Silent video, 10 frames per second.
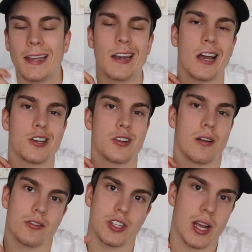and how to
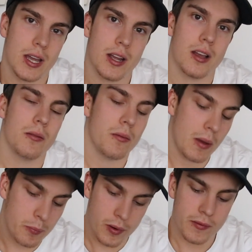travel China in my
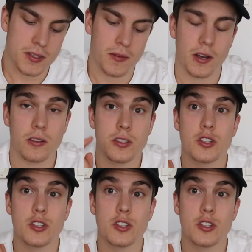previous videos.